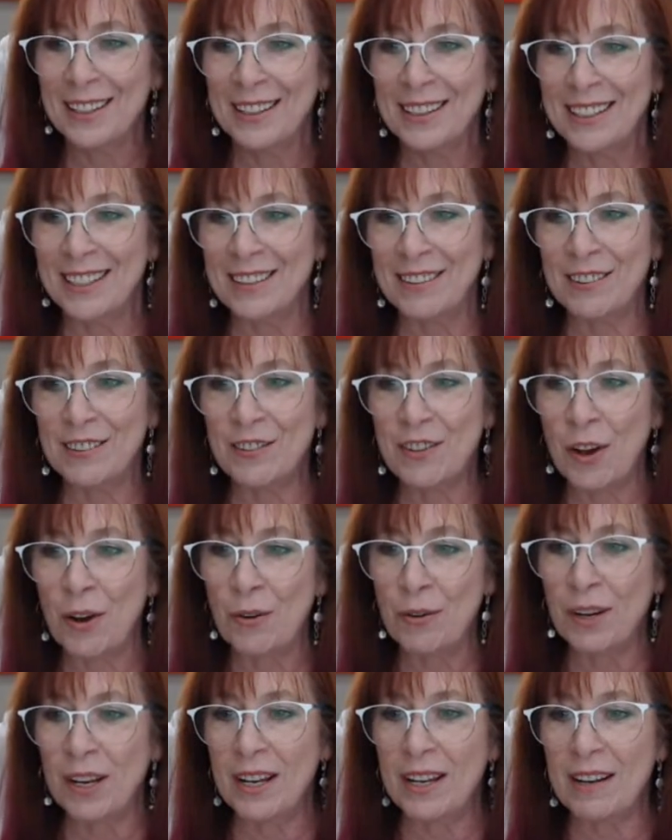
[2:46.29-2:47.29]
It's
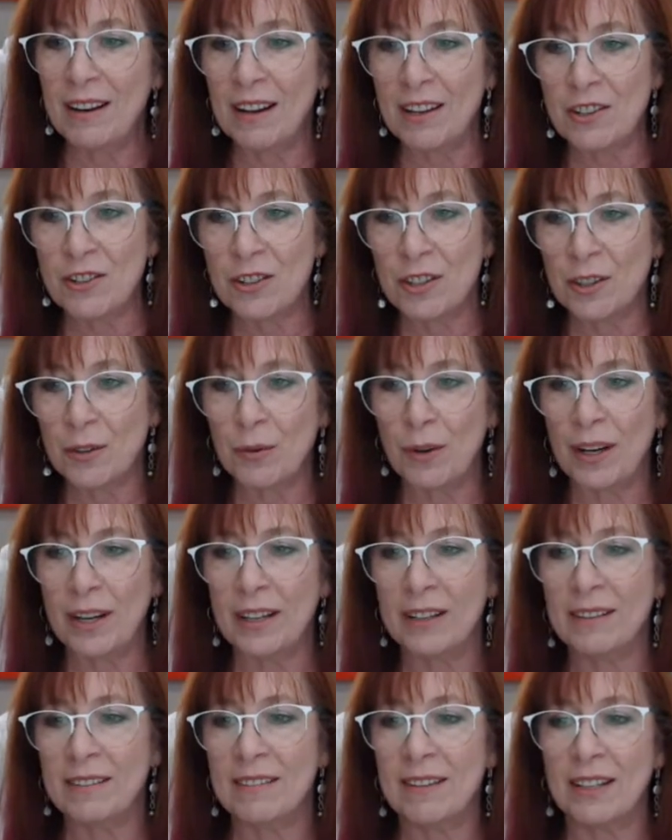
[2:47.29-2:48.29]
Stony, not sure why
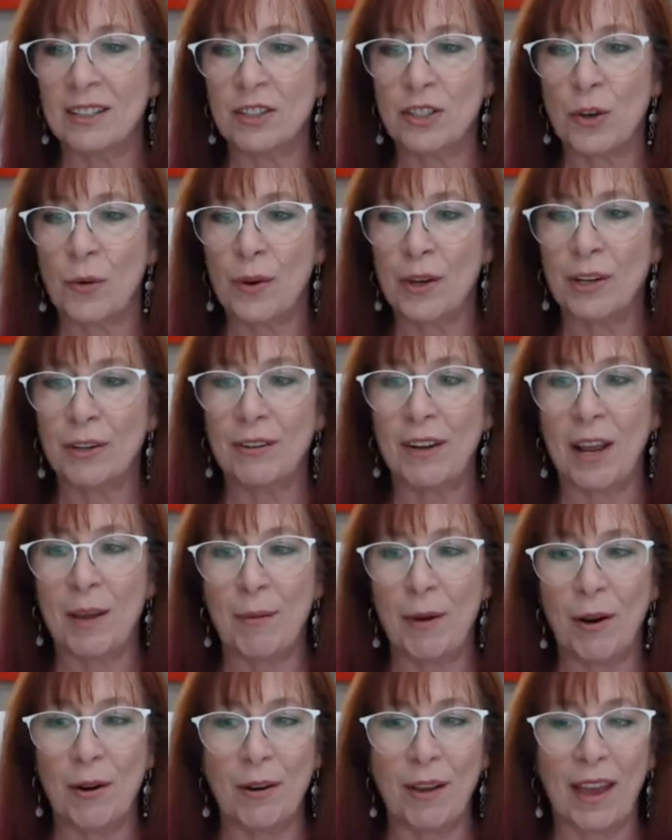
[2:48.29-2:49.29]
it's not showing your name.
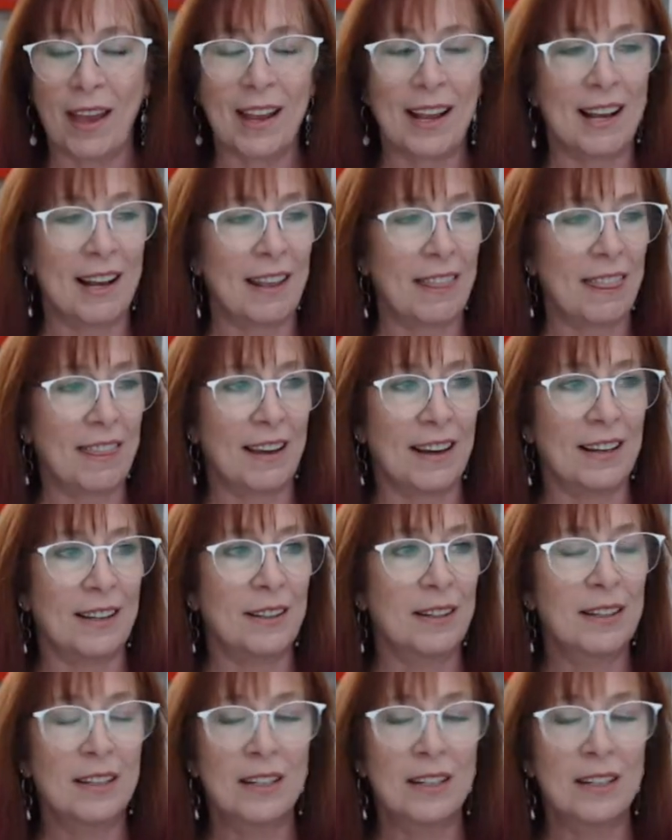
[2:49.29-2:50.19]
Okay, got that.